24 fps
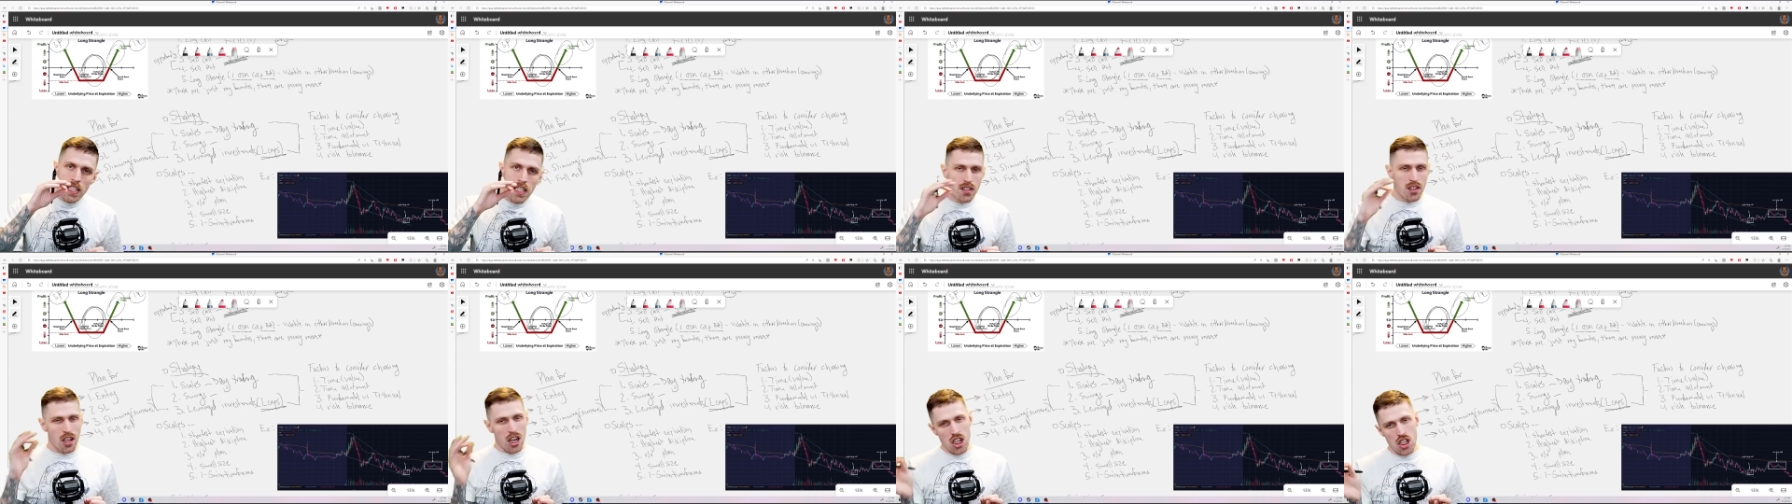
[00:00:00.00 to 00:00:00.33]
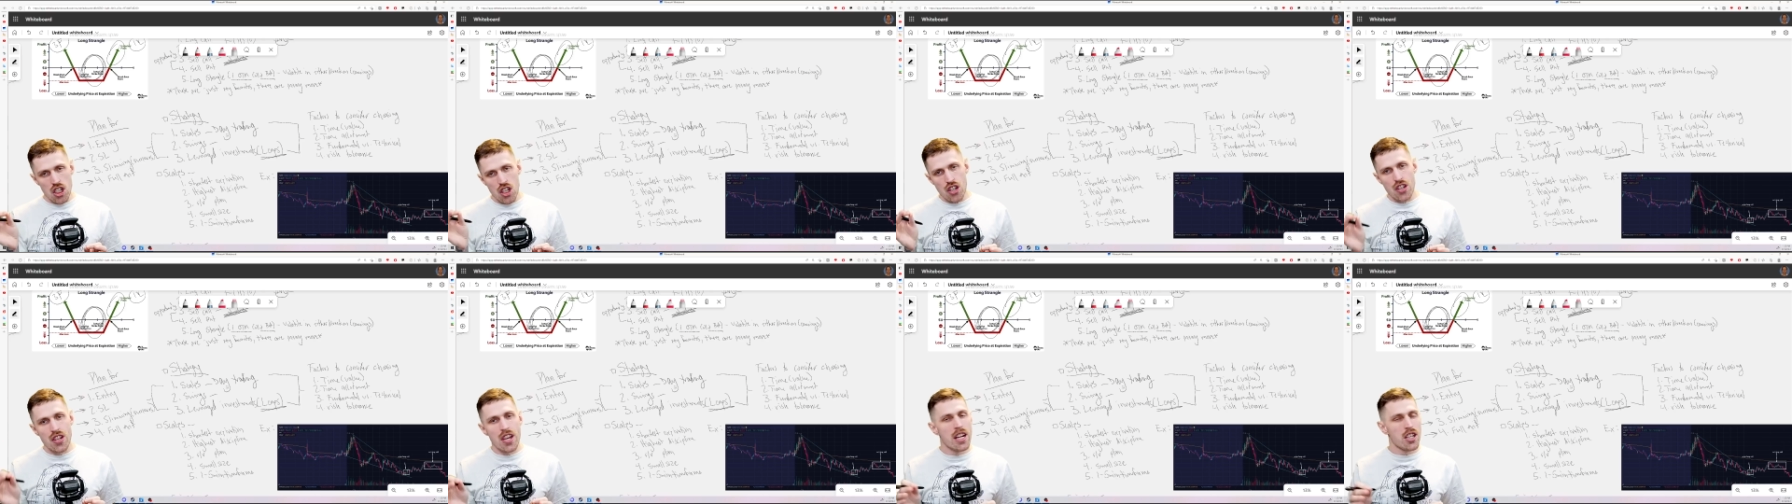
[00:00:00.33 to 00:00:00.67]

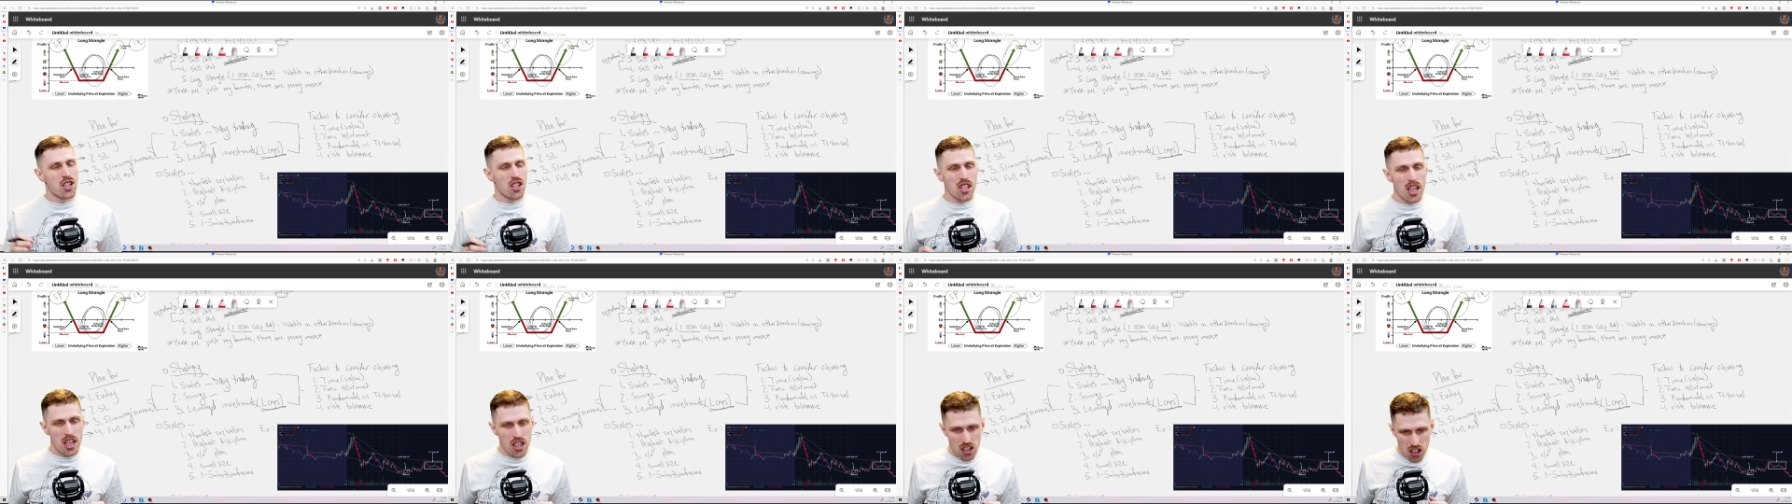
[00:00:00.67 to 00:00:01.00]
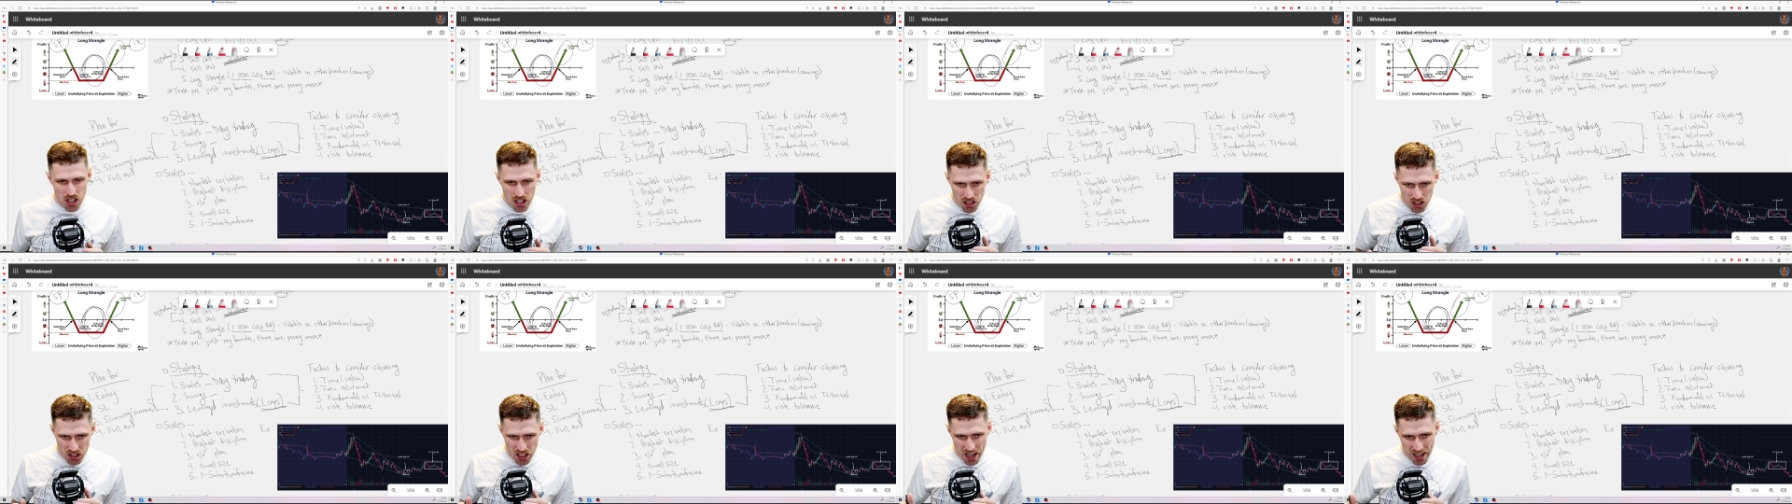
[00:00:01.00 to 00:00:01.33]
Don't you dare say
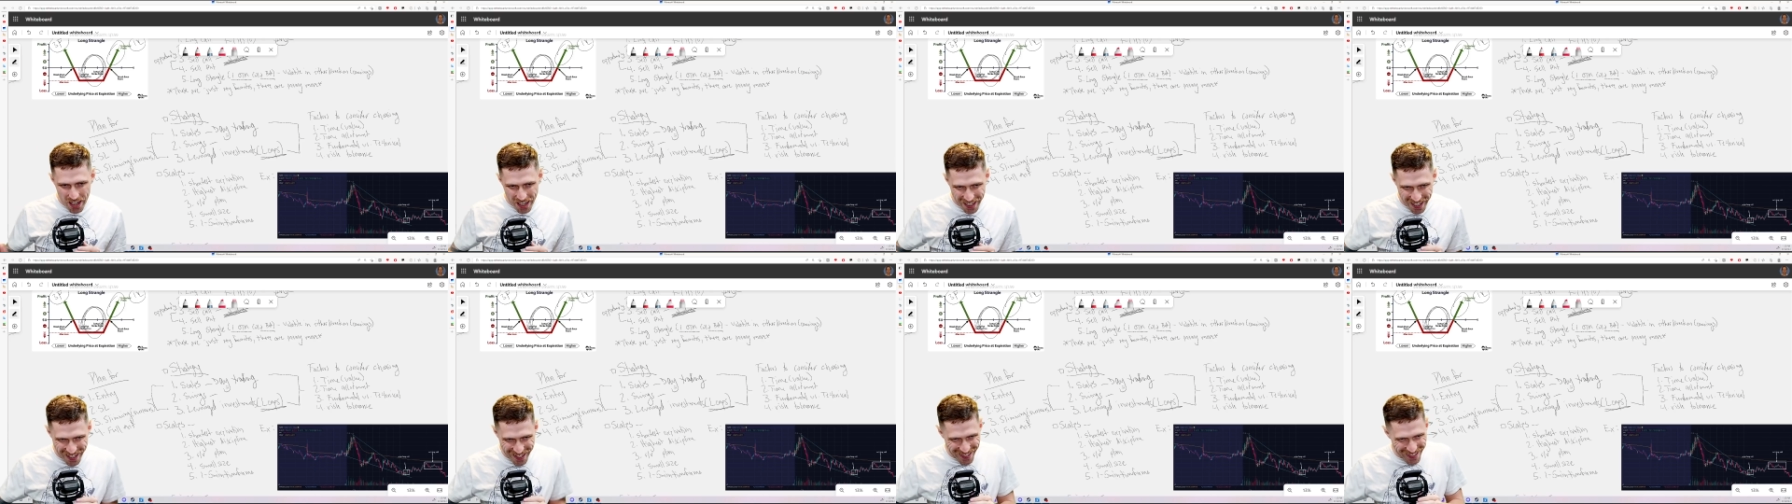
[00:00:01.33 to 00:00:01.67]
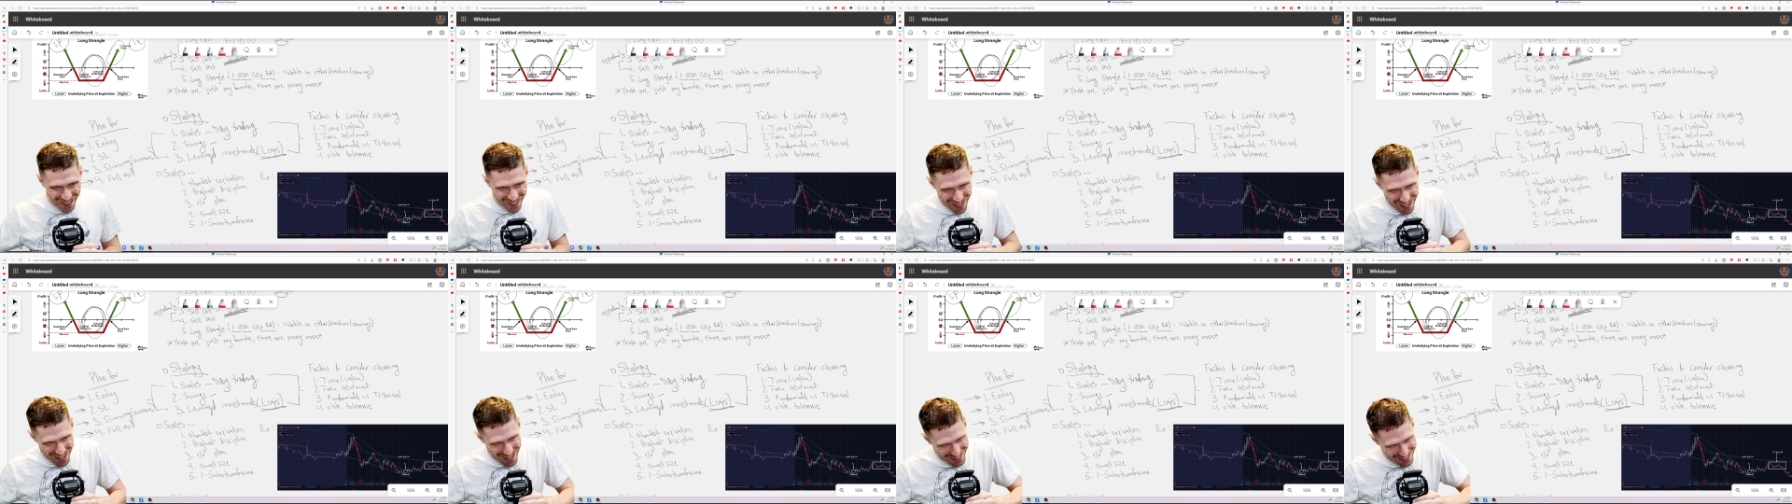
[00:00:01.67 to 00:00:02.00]
she
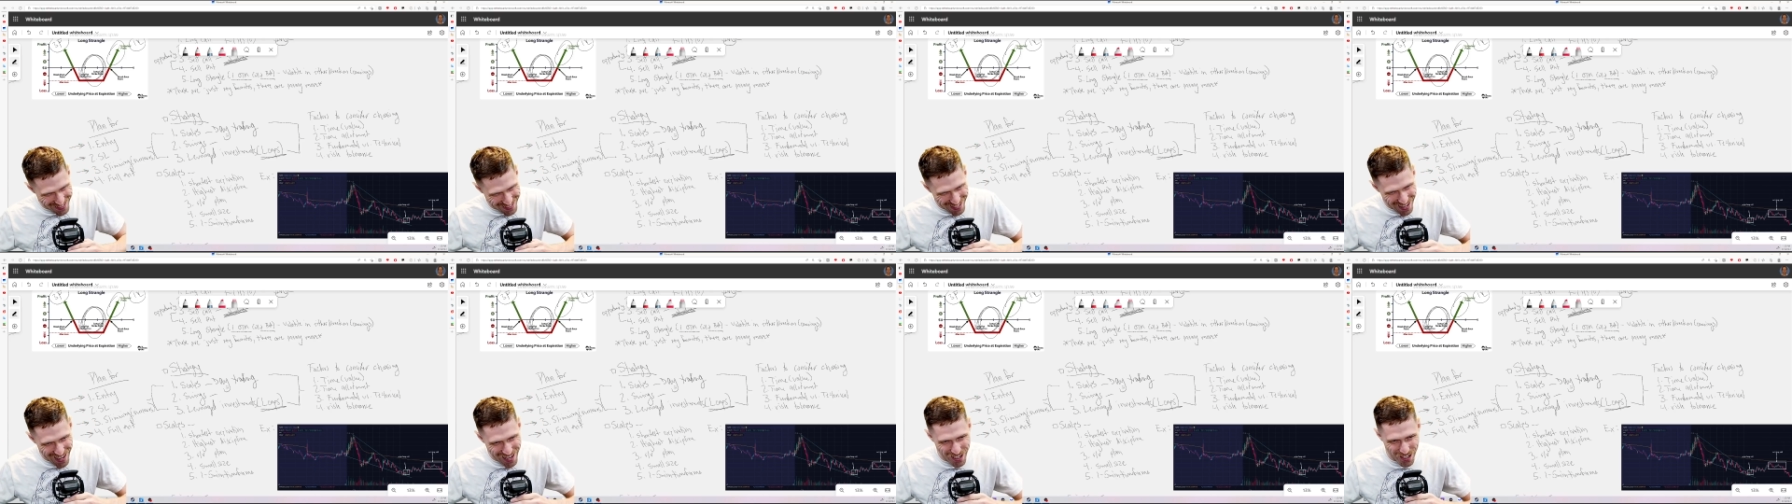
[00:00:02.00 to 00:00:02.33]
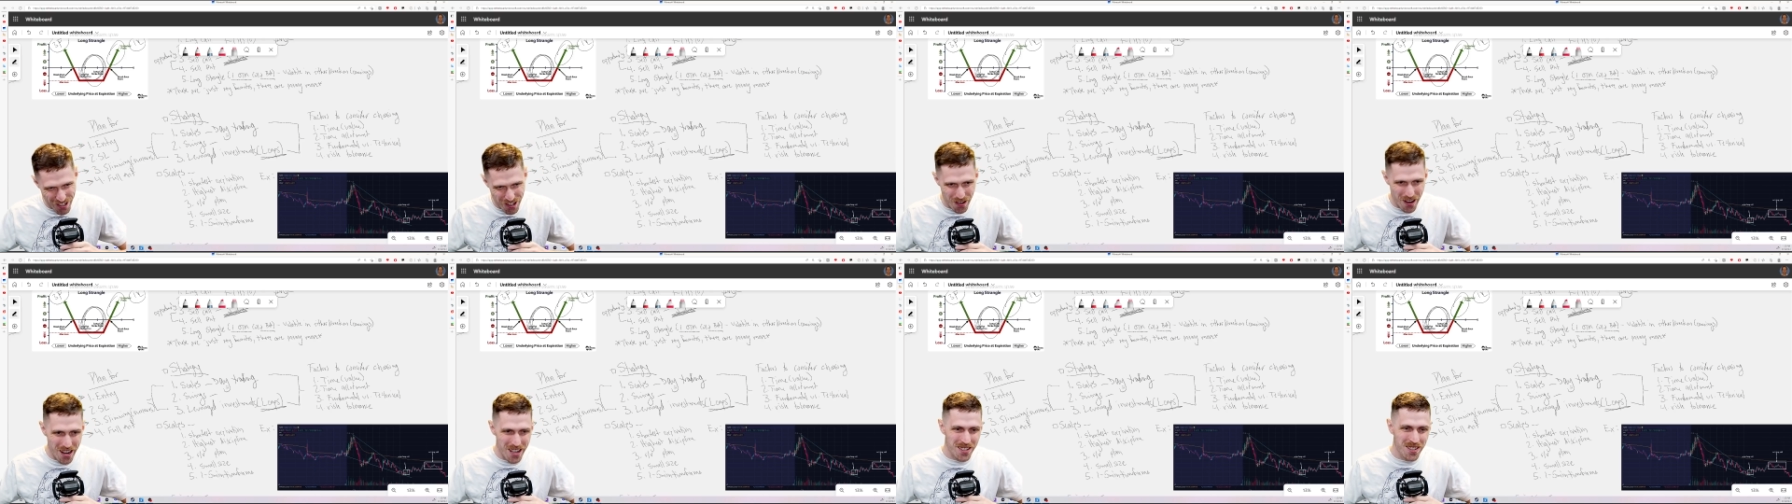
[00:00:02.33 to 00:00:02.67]
insider
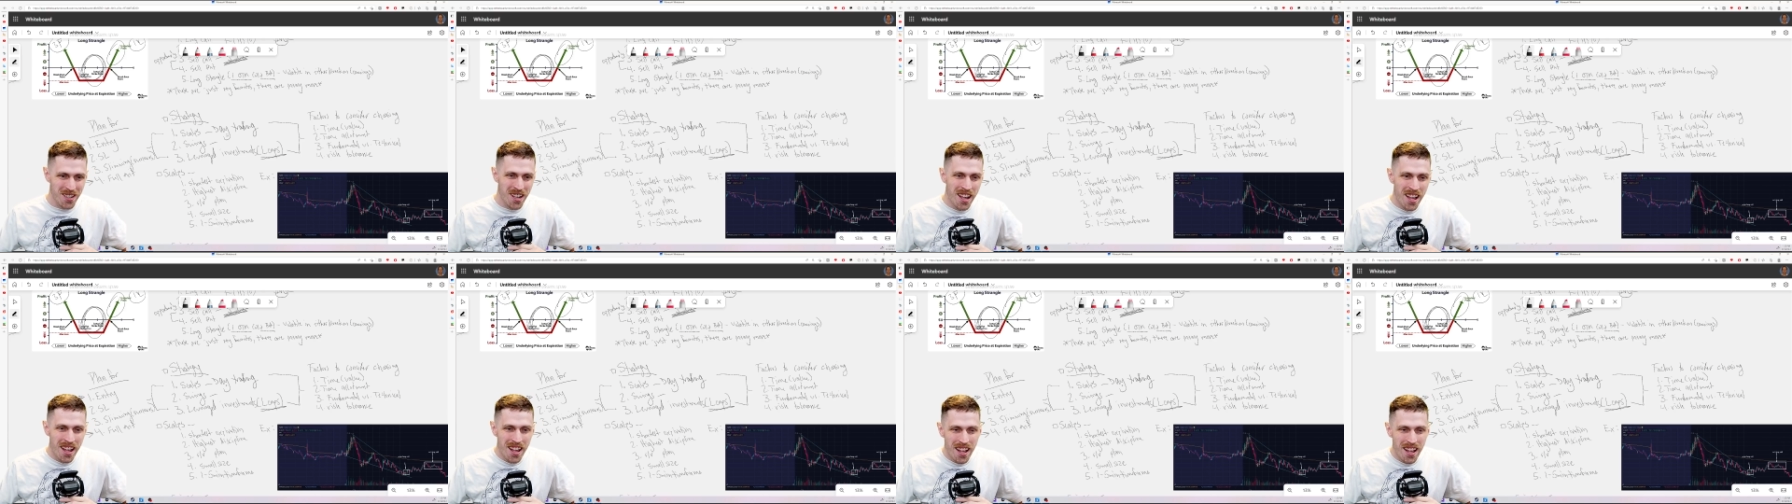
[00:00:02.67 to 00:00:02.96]
trades.